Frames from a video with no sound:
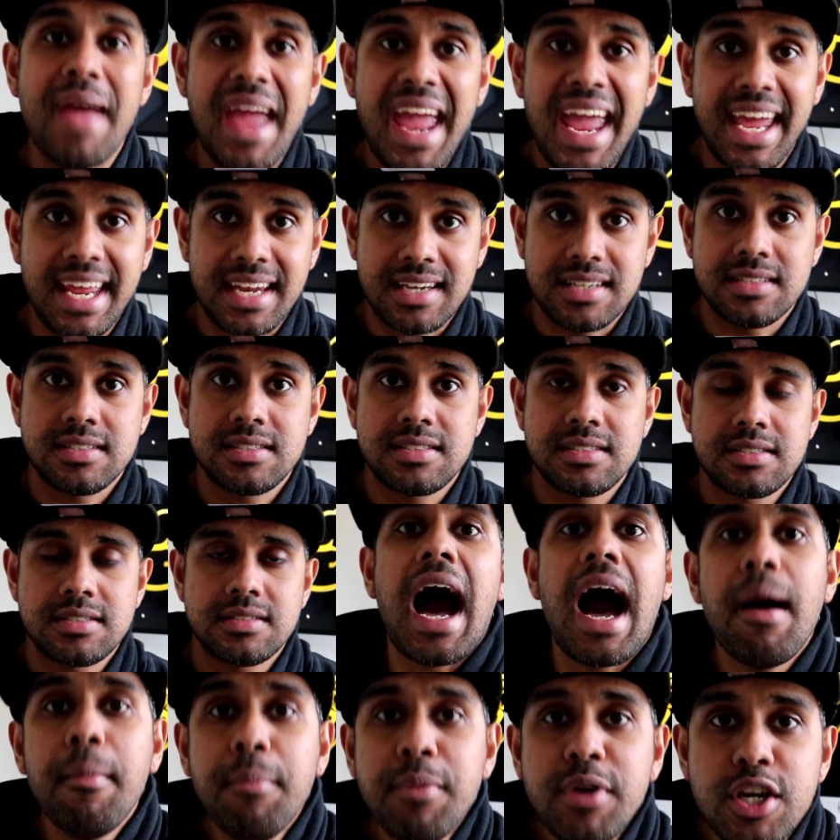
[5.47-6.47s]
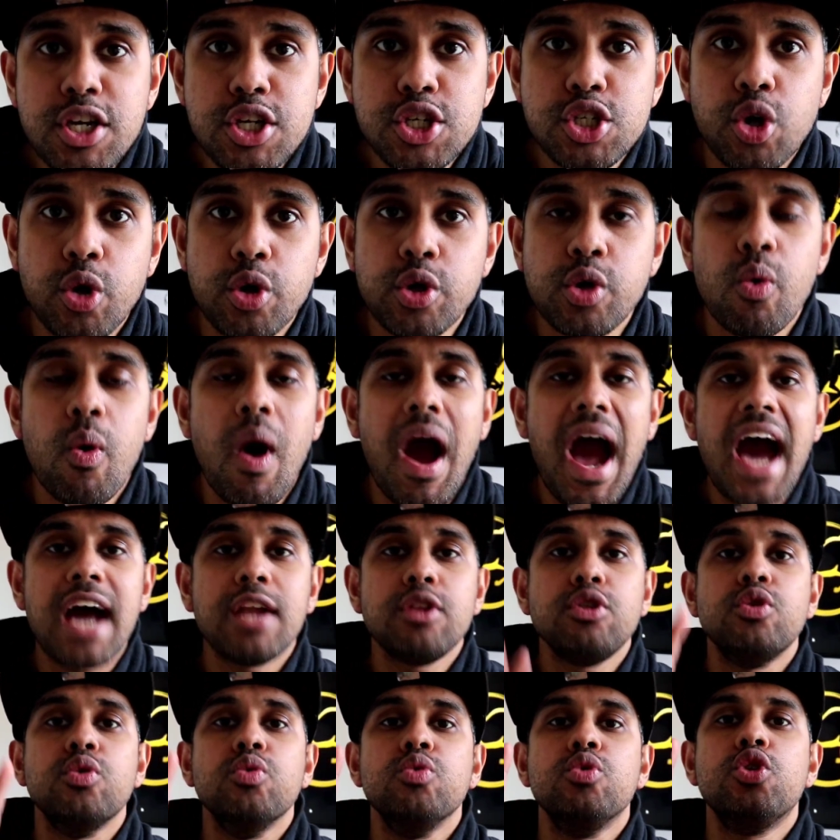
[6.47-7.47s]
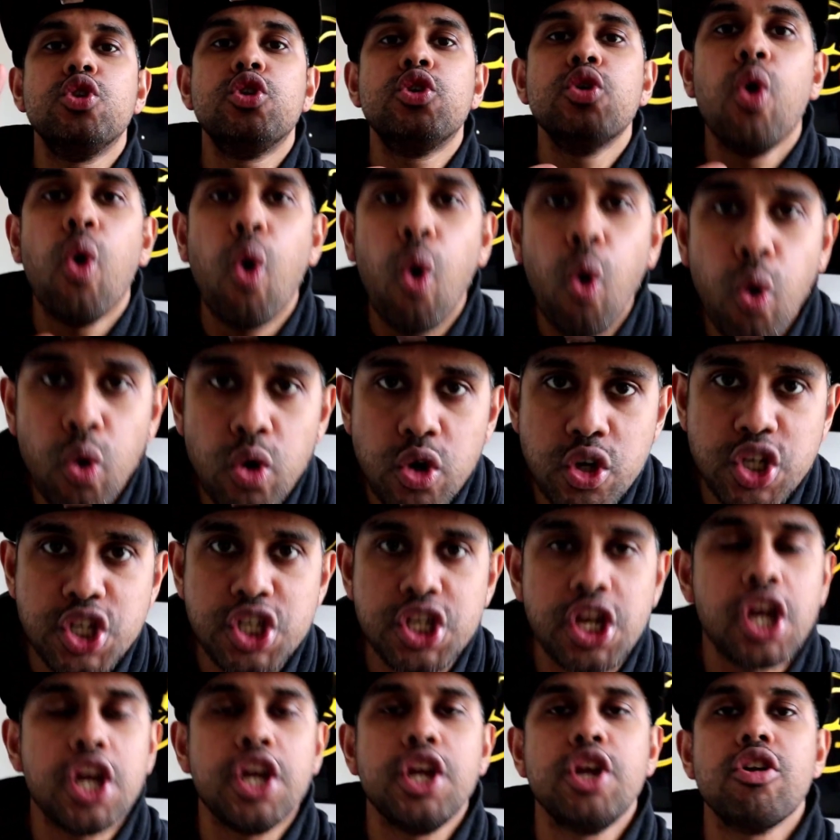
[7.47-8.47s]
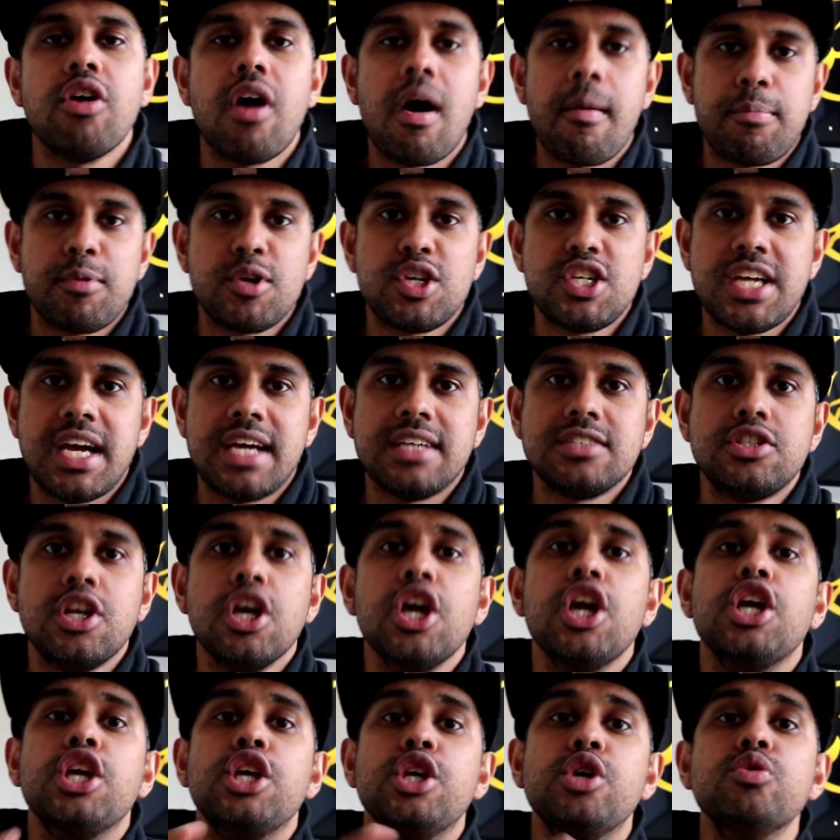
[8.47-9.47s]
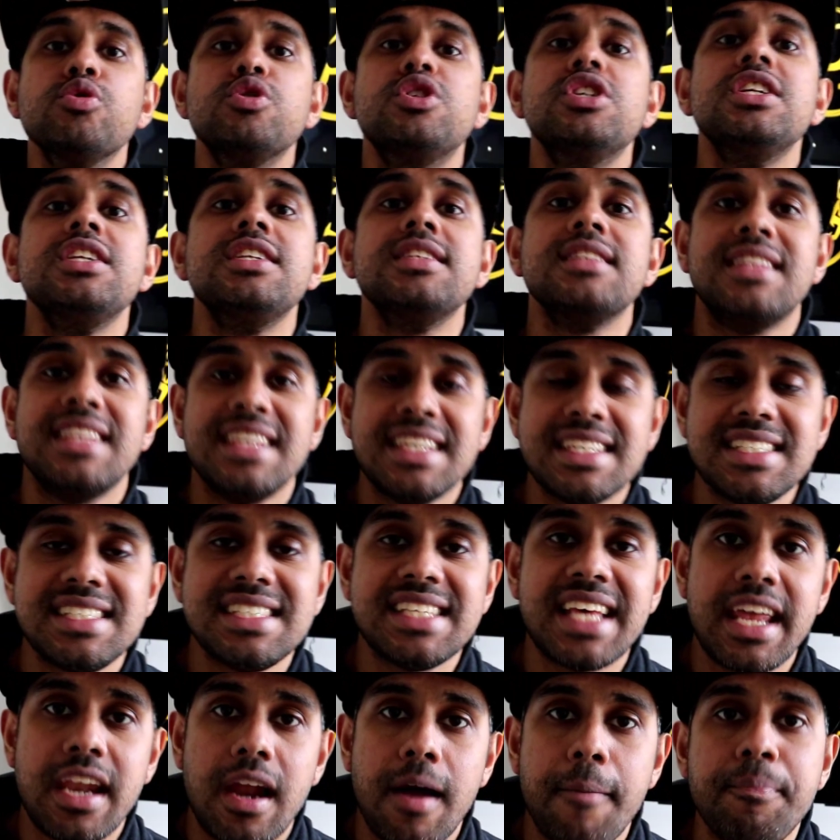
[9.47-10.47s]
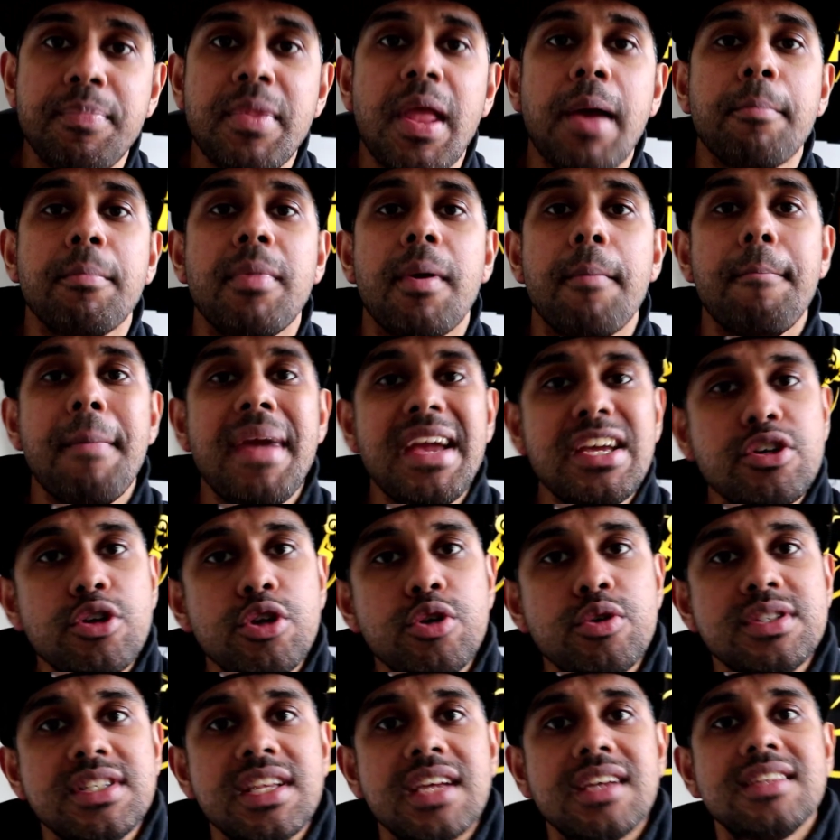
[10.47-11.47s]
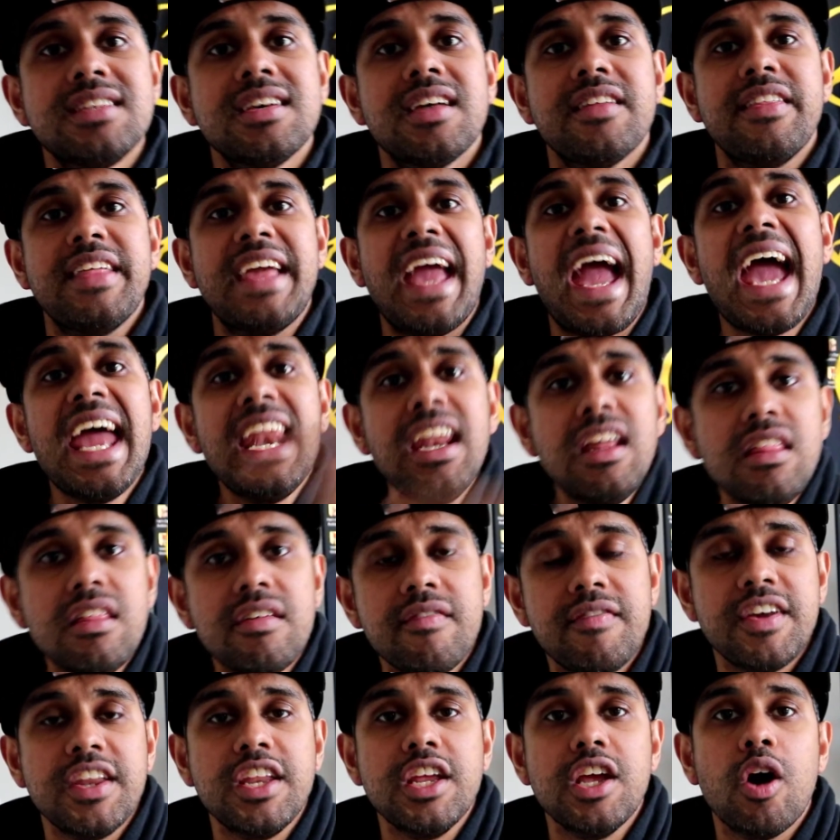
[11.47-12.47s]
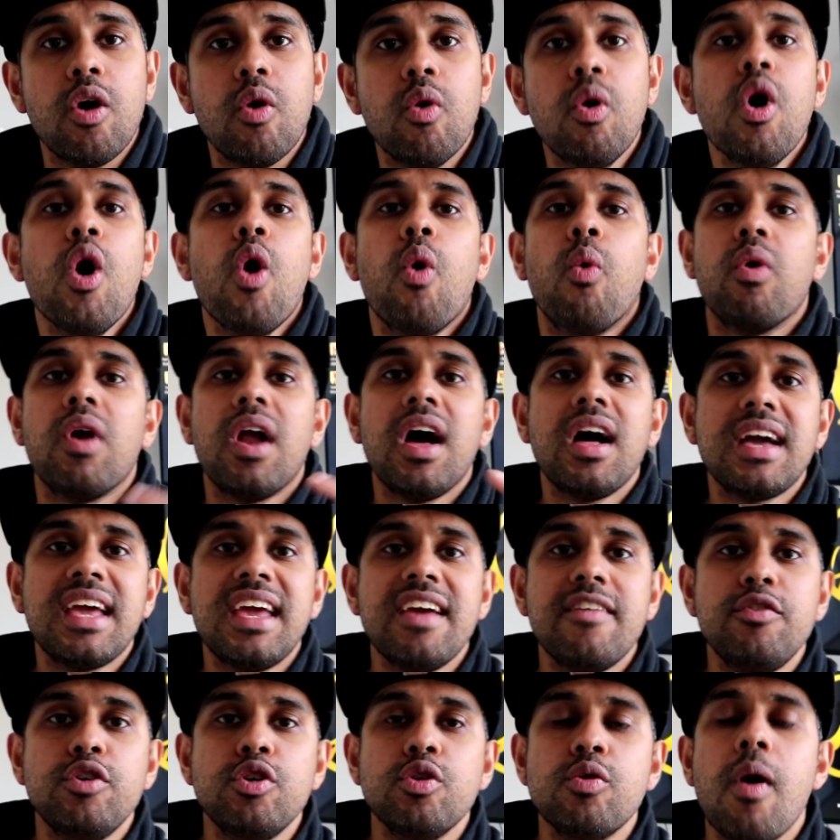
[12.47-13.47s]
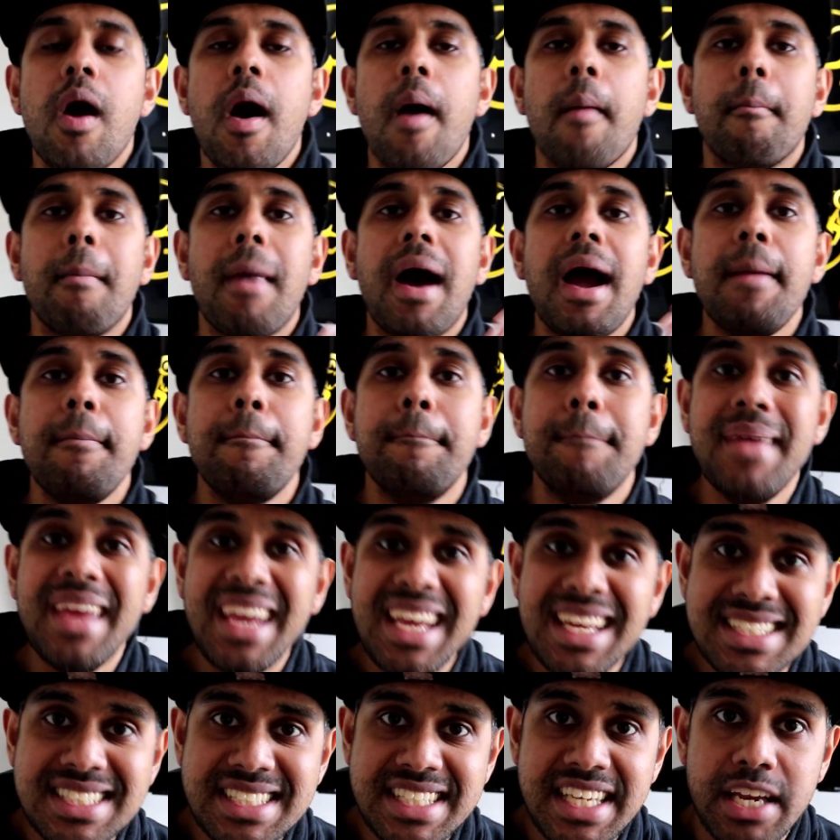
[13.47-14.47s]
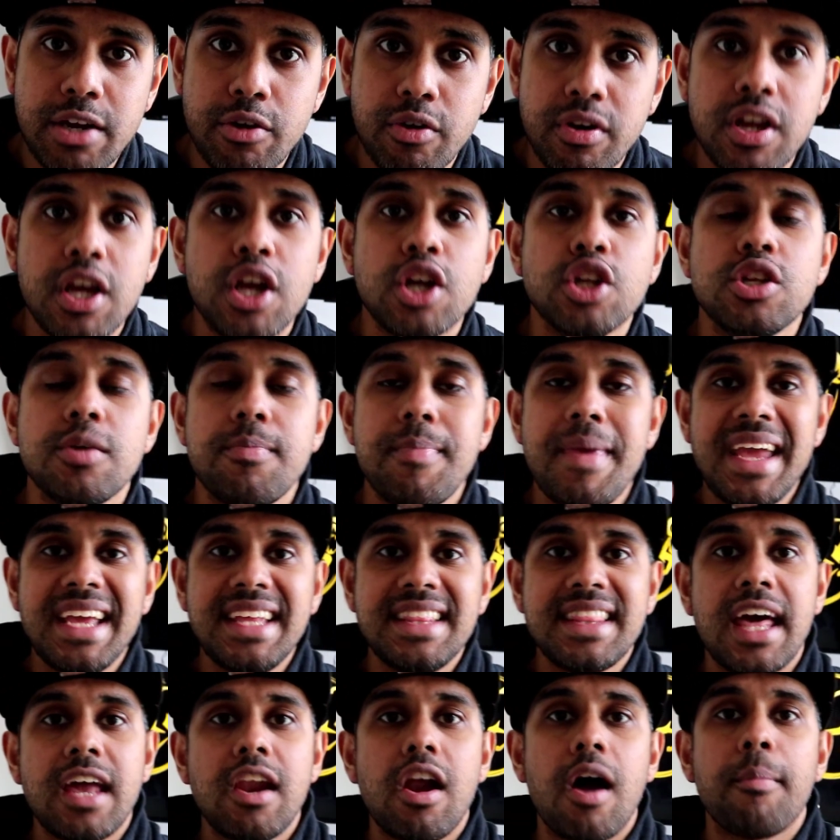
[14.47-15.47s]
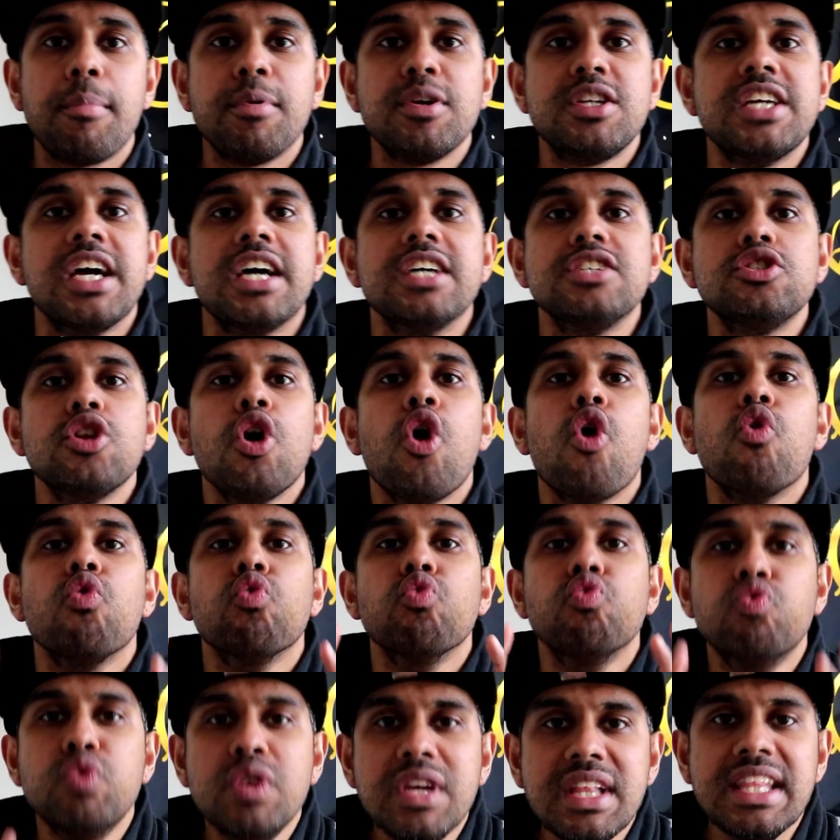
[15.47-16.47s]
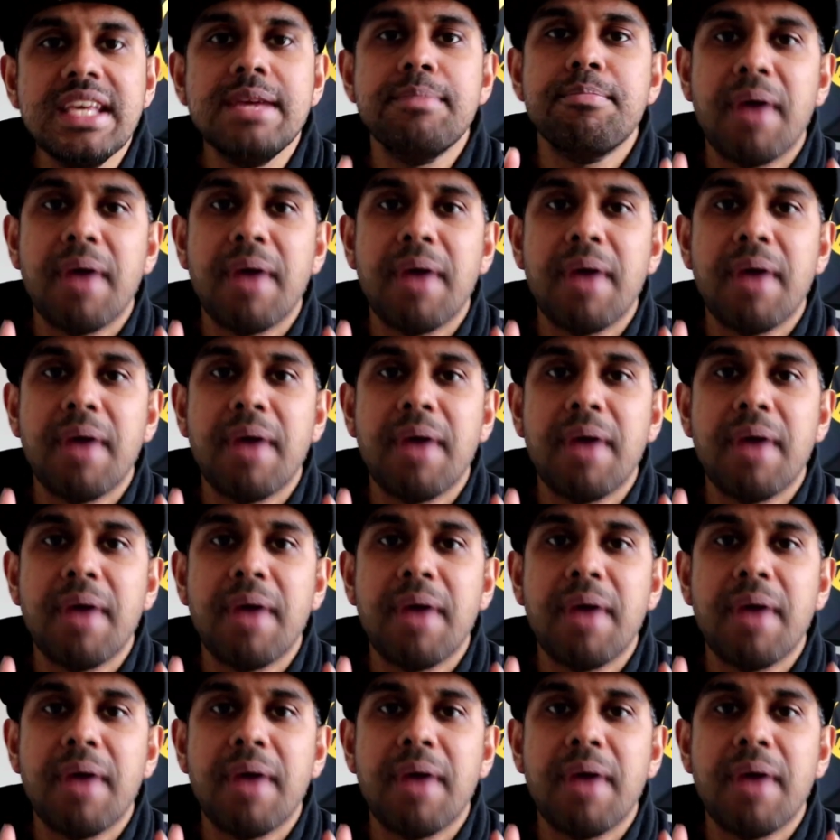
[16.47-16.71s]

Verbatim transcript: bands. I'm gonna show you how to torch your upper chest using this setup. But make sure you stay until the end of the video where I'll give you my biggest secret to making that upper chest really